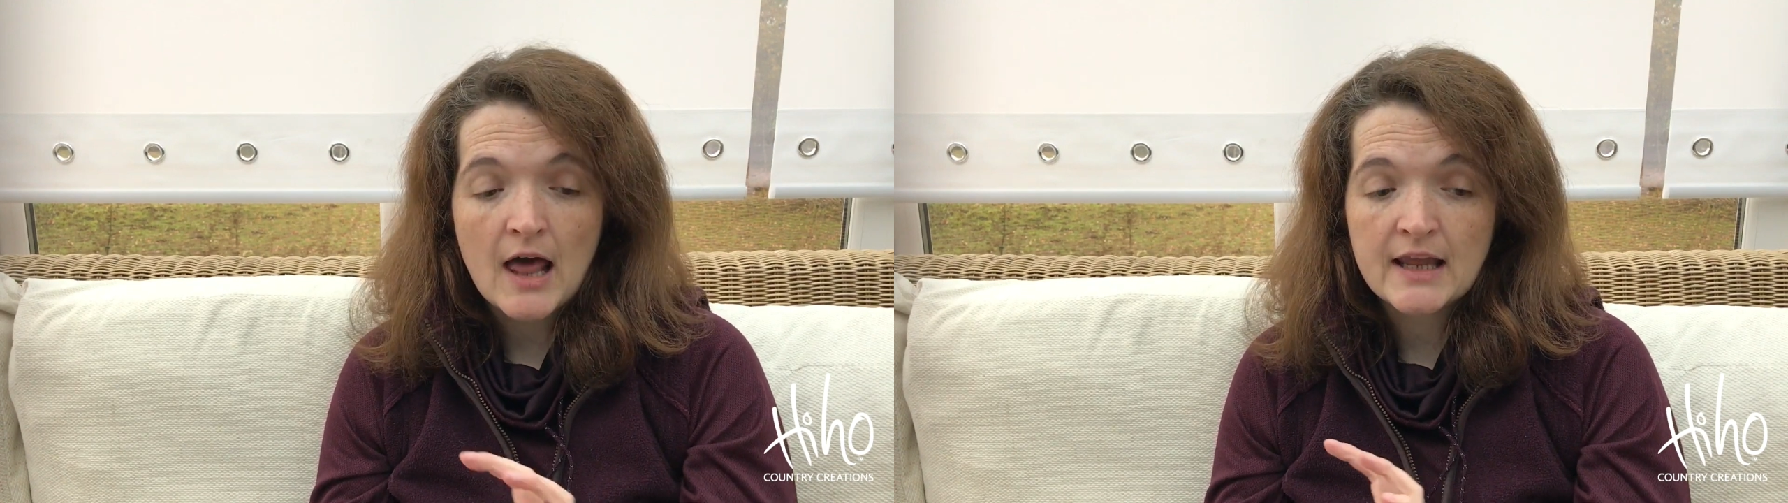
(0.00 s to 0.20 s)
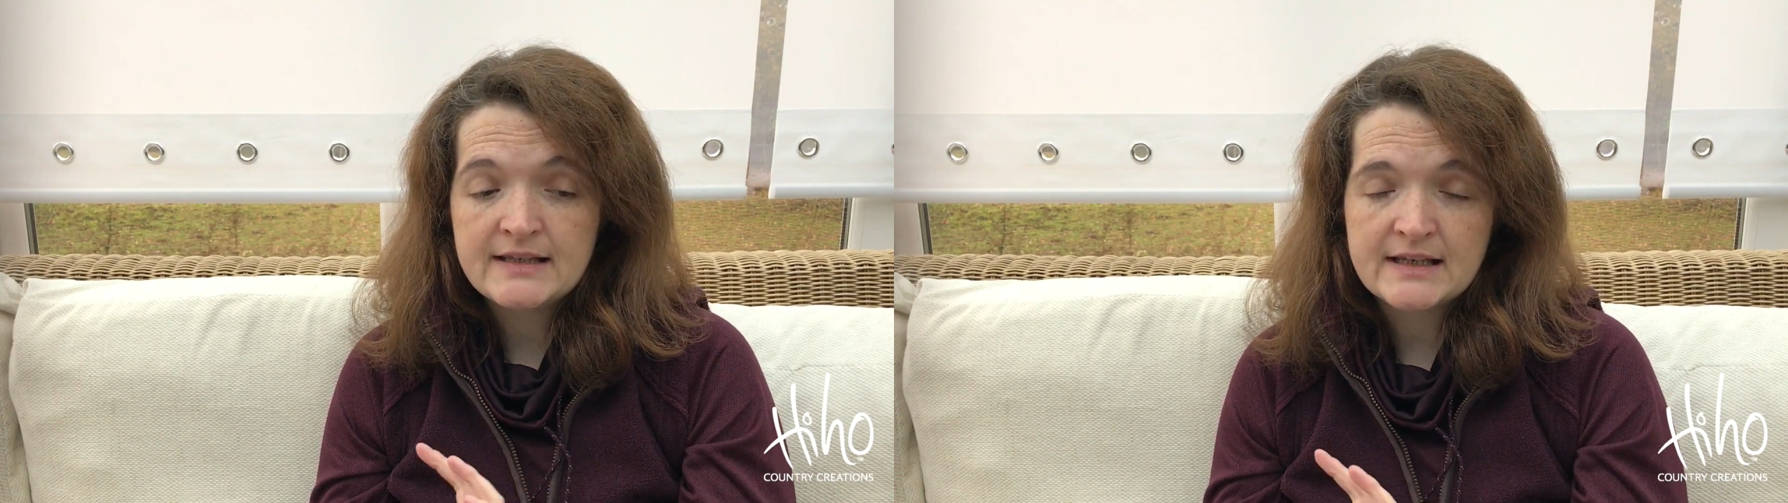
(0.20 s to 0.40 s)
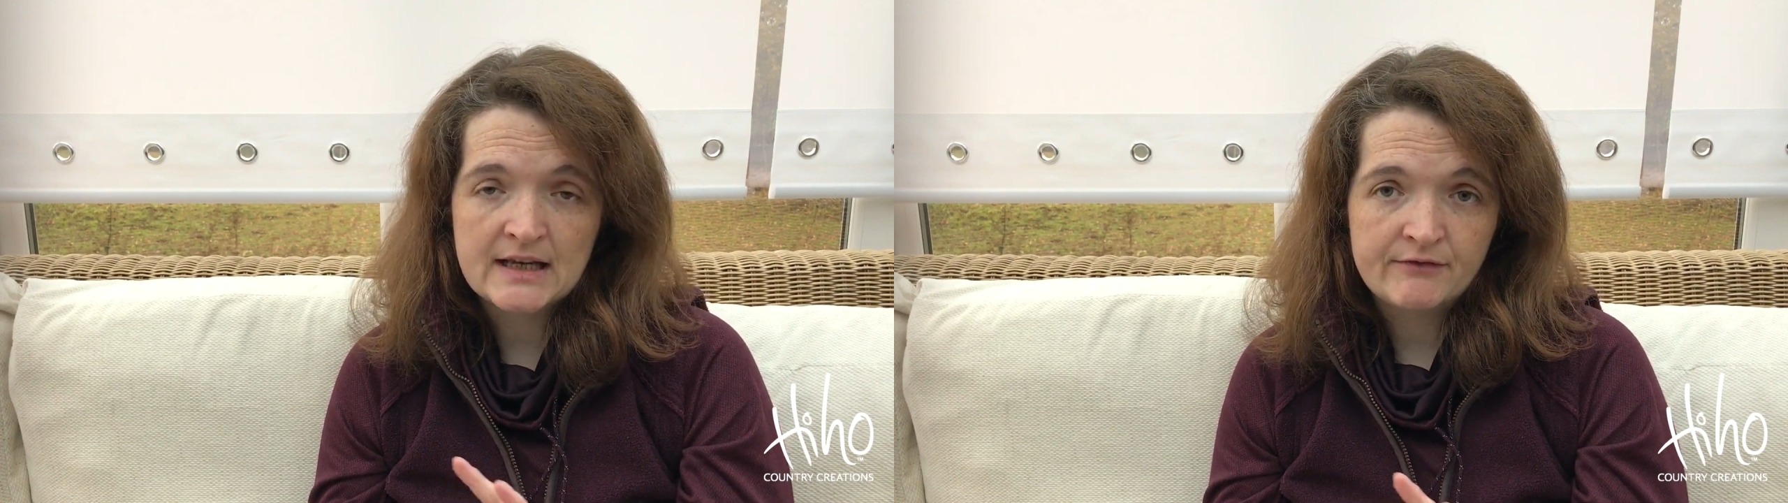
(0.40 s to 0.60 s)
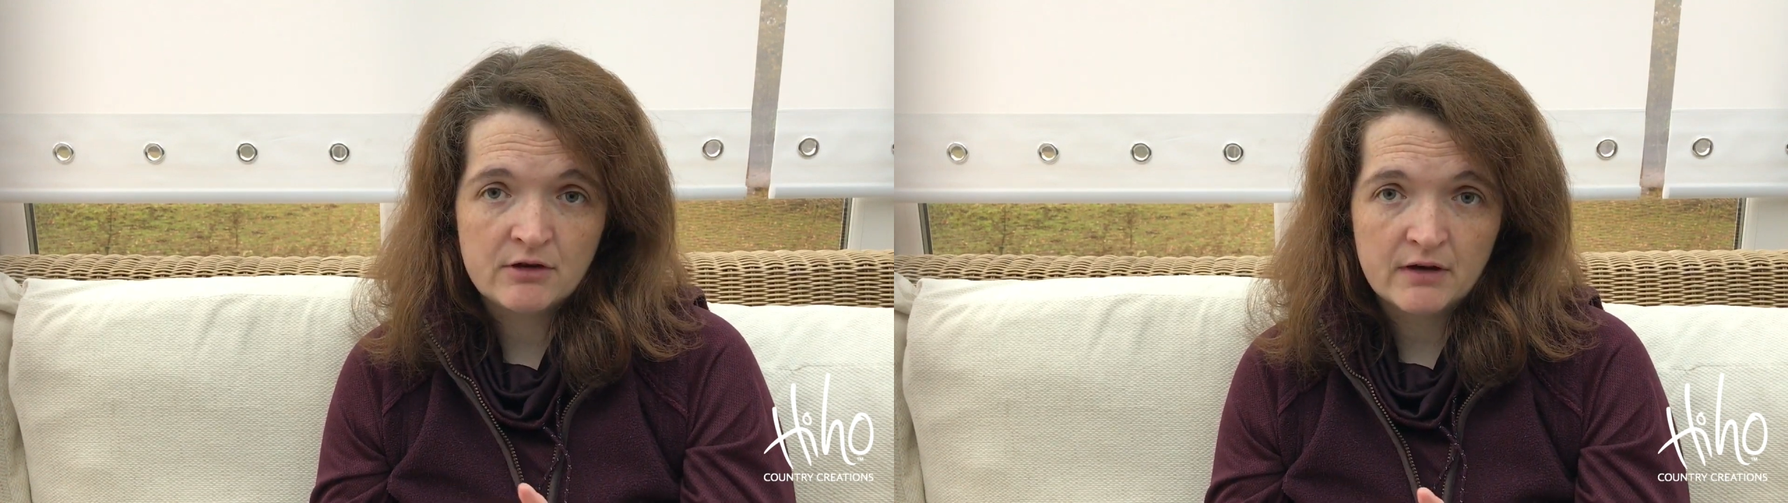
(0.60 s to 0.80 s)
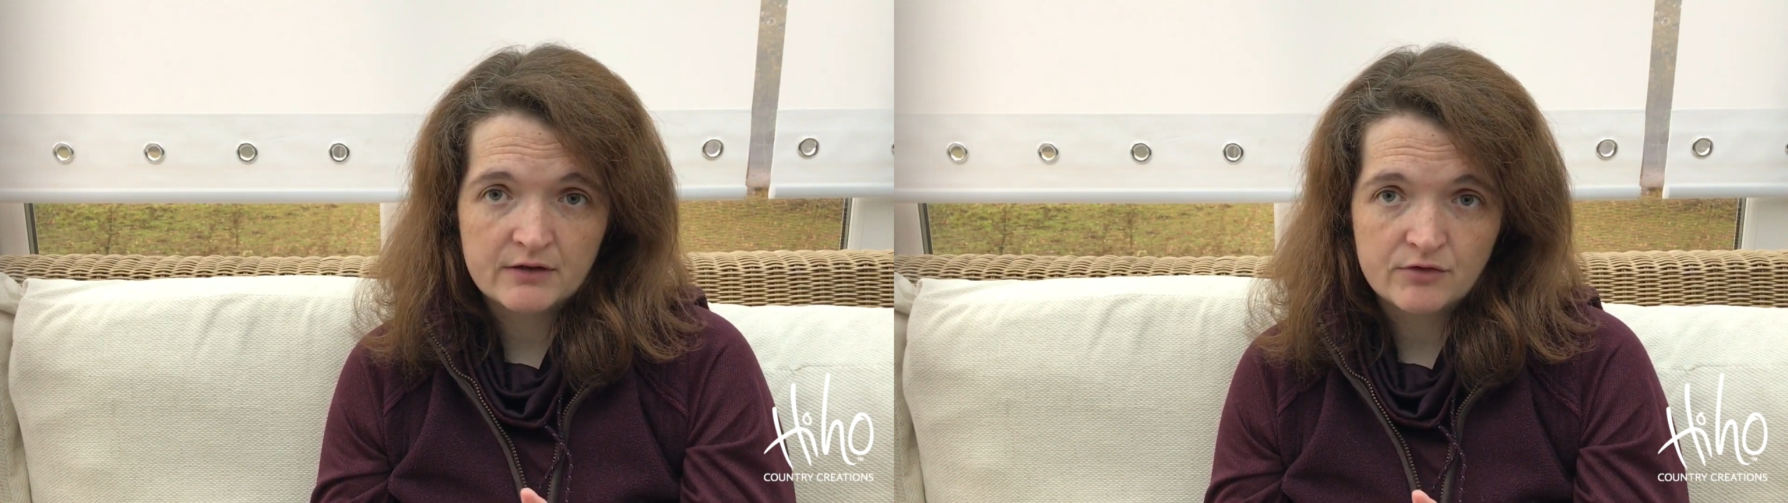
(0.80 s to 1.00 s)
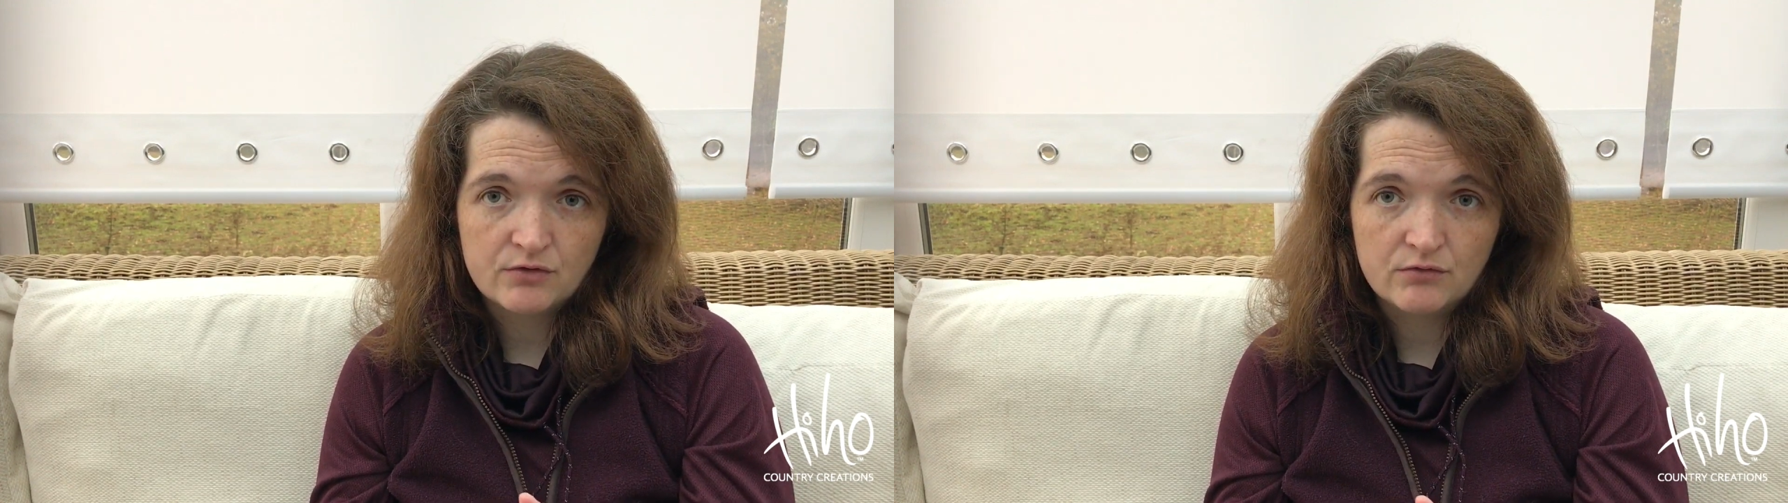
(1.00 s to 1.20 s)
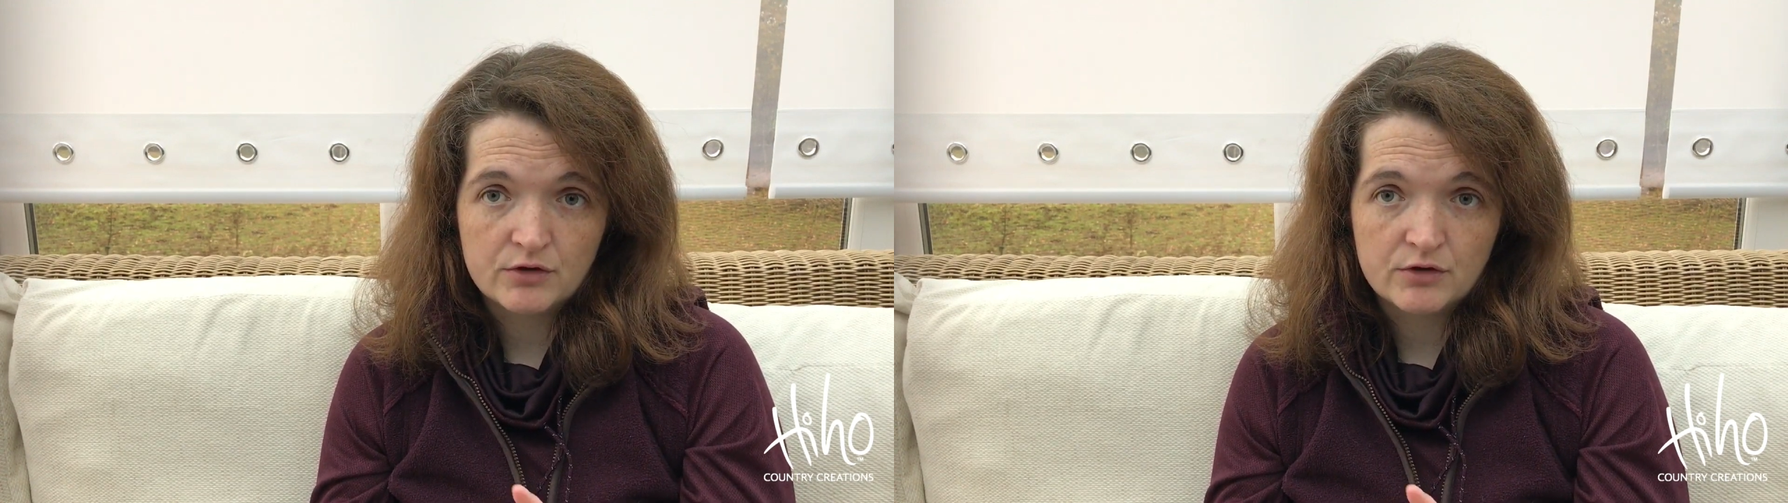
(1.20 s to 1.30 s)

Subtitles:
and I didn't have to correct her at all.